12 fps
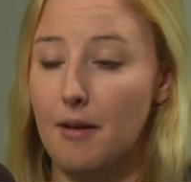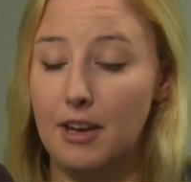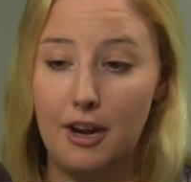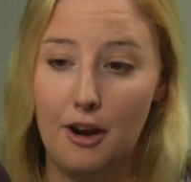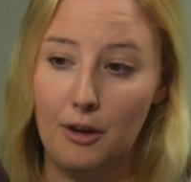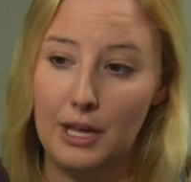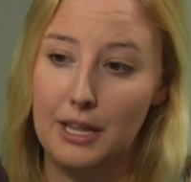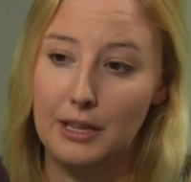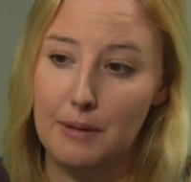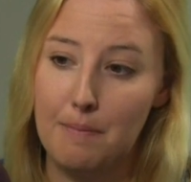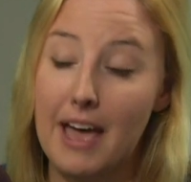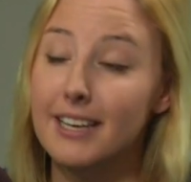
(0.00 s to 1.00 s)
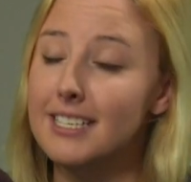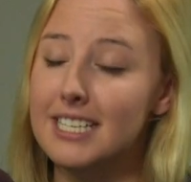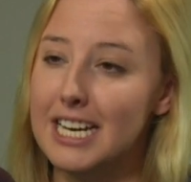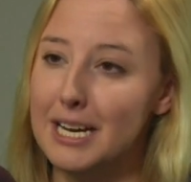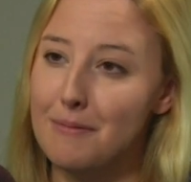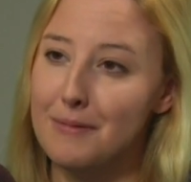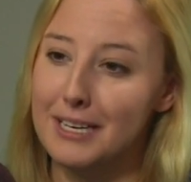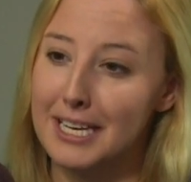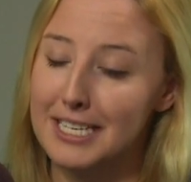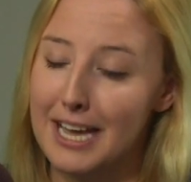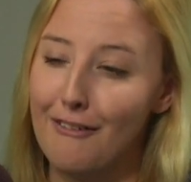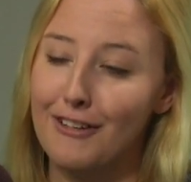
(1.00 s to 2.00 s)
you know, the Pence team
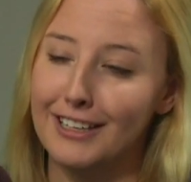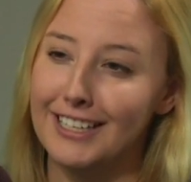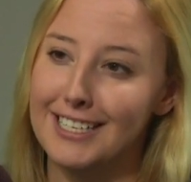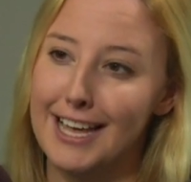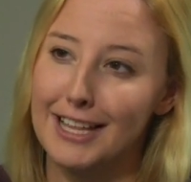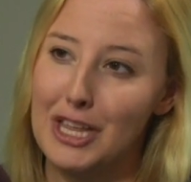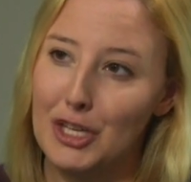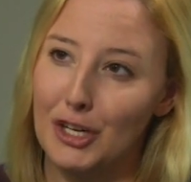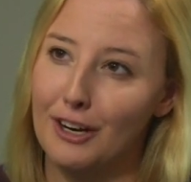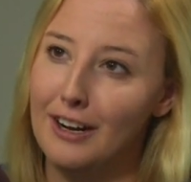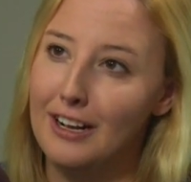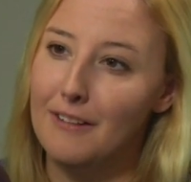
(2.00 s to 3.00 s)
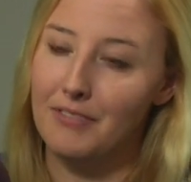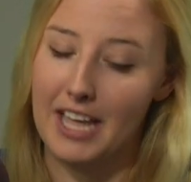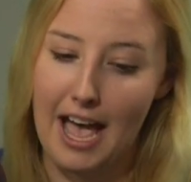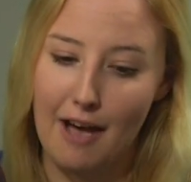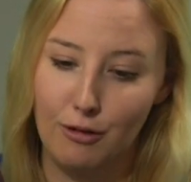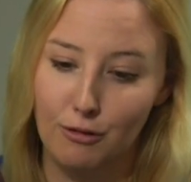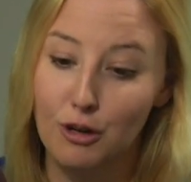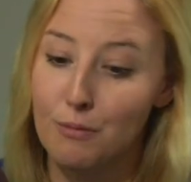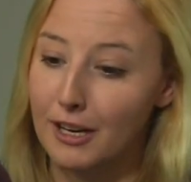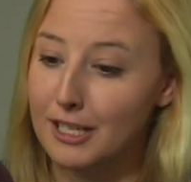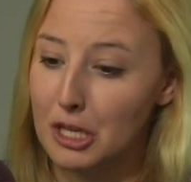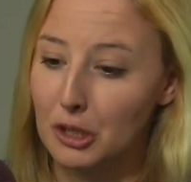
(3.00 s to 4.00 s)
can definitely say that they have a
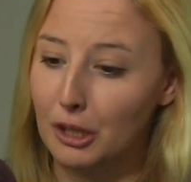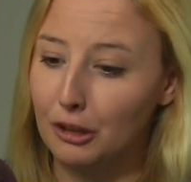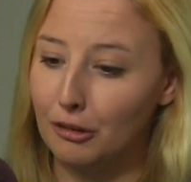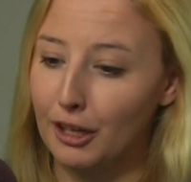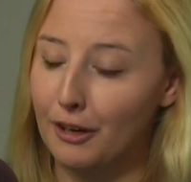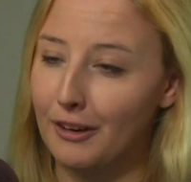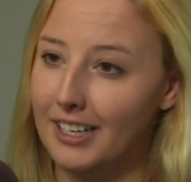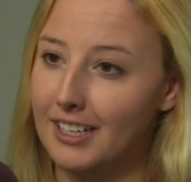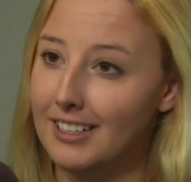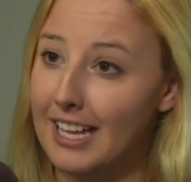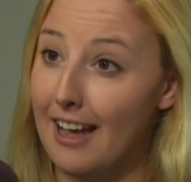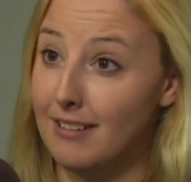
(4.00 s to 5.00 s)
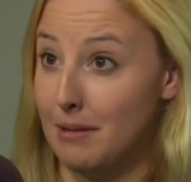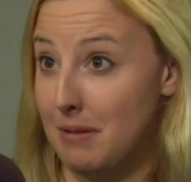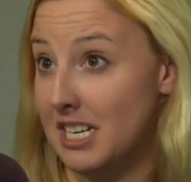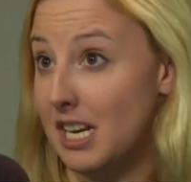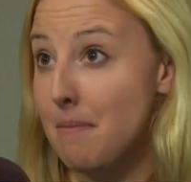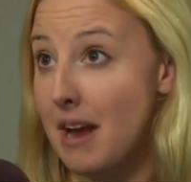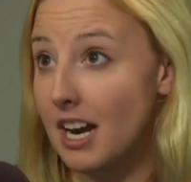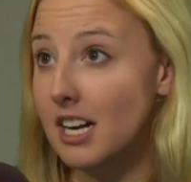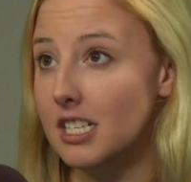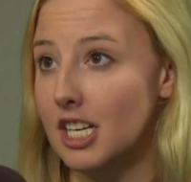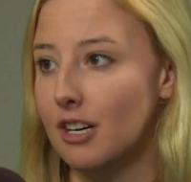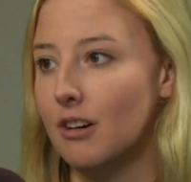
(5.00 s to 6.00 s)
rubric to look through, and mm-hmm. they have something to compare
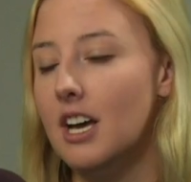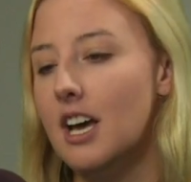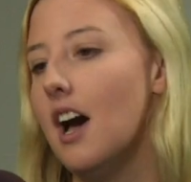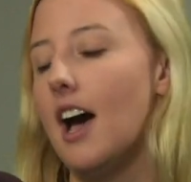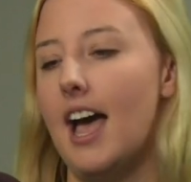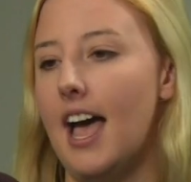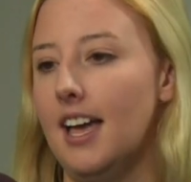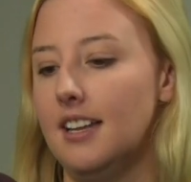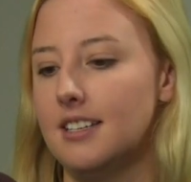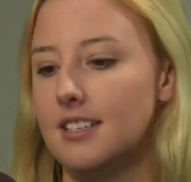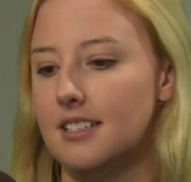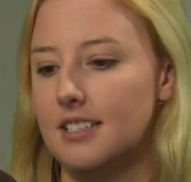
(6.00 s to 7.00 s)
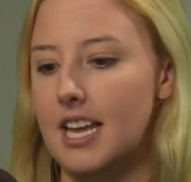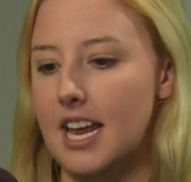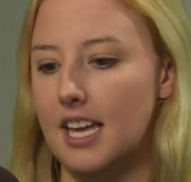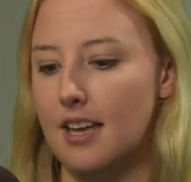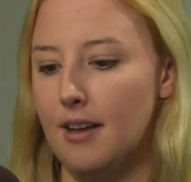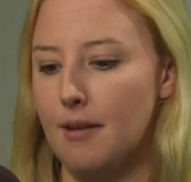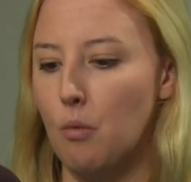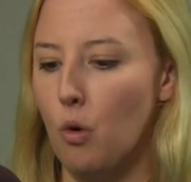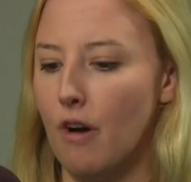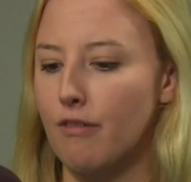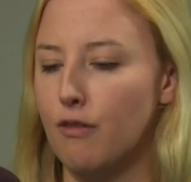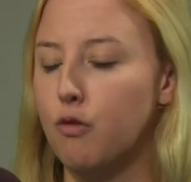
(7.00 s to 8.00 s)
it to, mm-hmm. and take it in
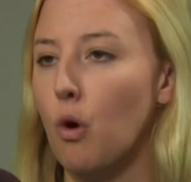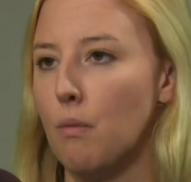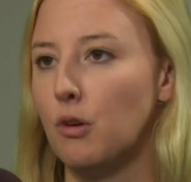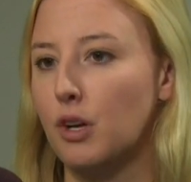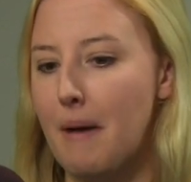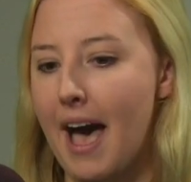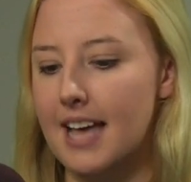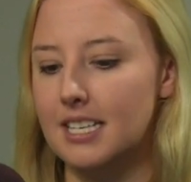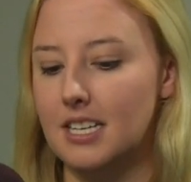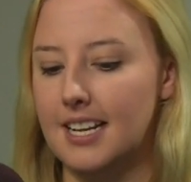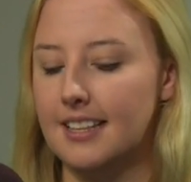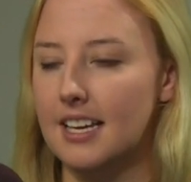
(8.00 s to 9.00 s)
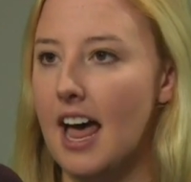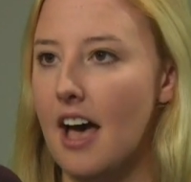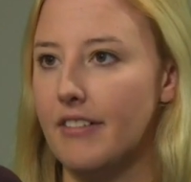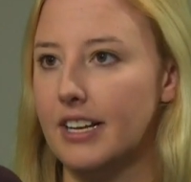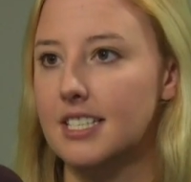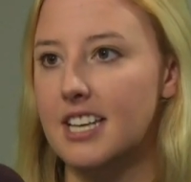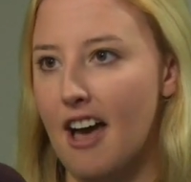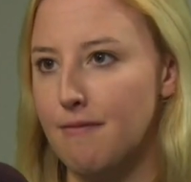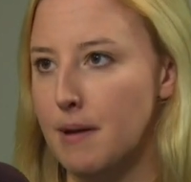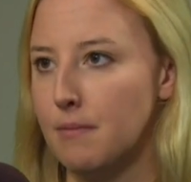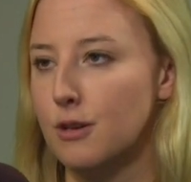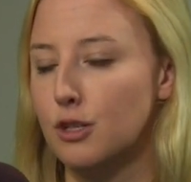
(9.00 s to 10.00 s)
more of a formal capacity than having staff
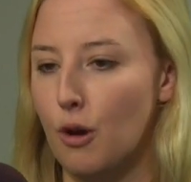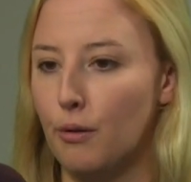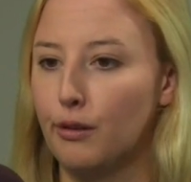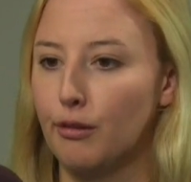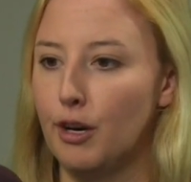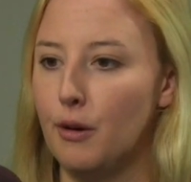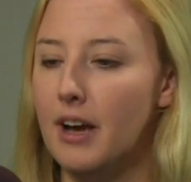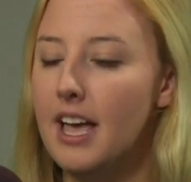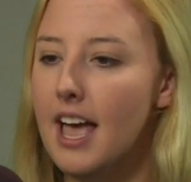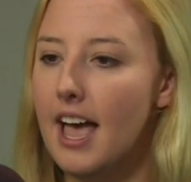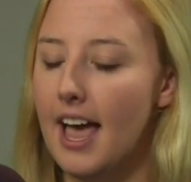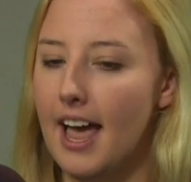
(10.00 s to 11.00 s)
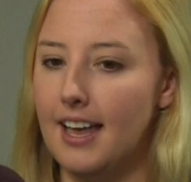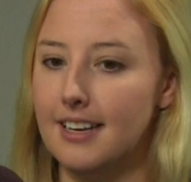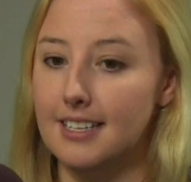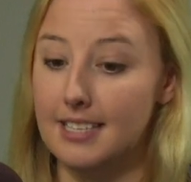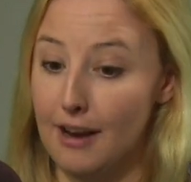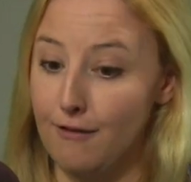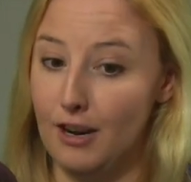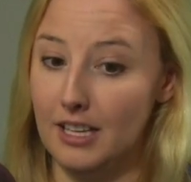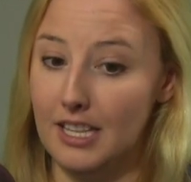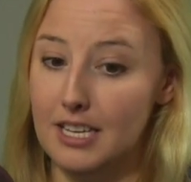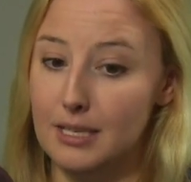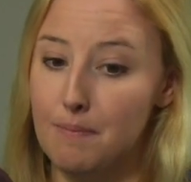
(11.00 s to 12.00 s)
members go through and
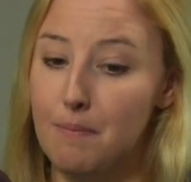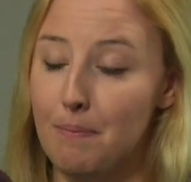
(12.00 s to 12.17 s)
deciphering these.